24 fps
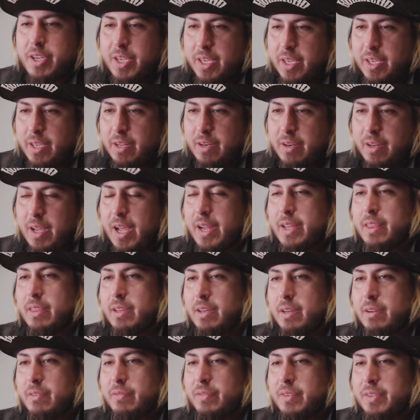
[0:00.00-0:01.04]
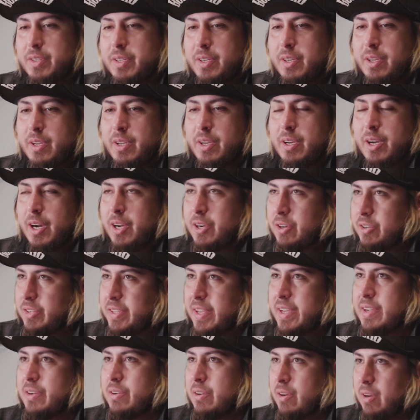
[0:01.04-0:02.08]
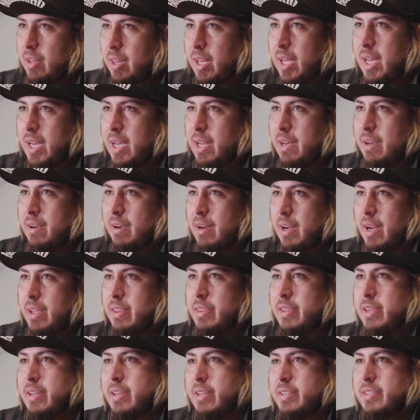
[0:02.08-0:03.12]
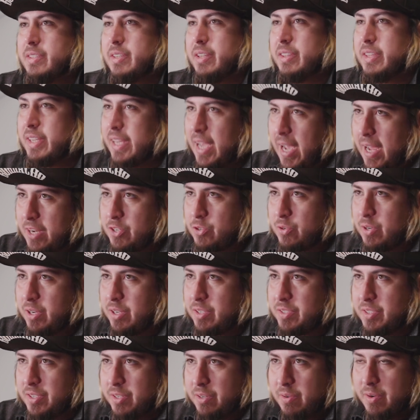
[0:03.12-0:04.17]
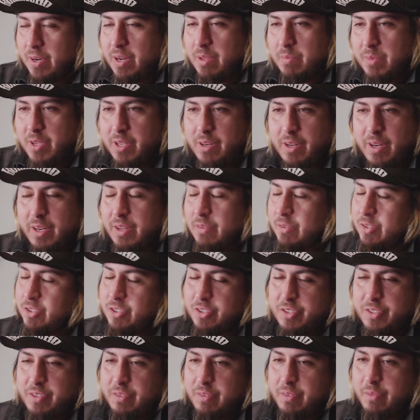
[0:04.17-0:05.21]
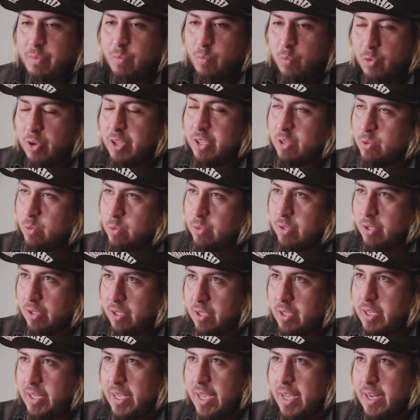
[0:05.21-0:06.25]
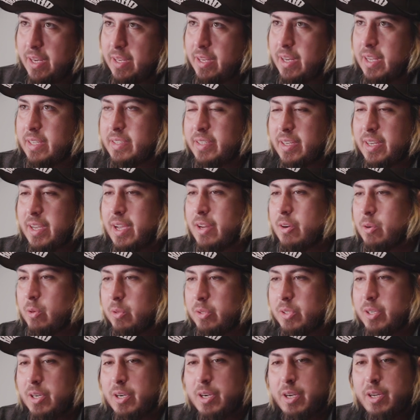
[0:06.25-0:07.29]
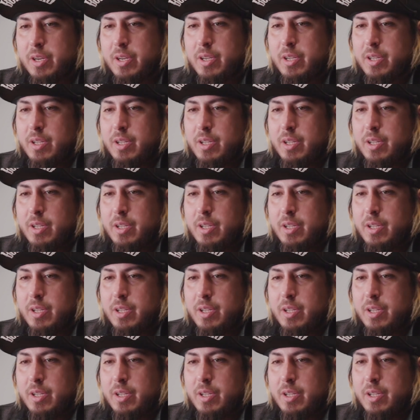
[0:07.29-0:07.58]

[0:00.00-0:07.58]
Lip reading: kid, I loved Undertaker a lot. Mm-hmm. I think it's the theatrics, you know what I mean? And he was just really cool to look at. And as I got older,